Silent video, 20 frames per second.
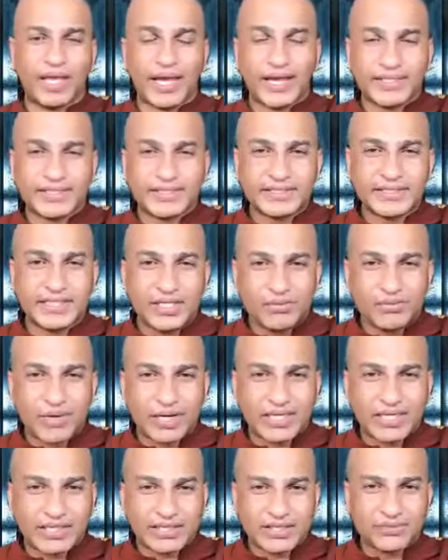and see
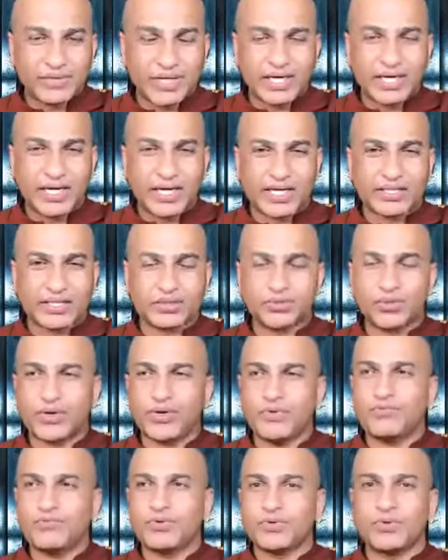what is the very So
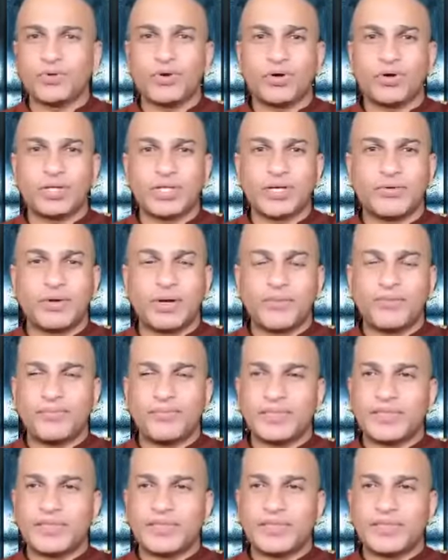if you know the,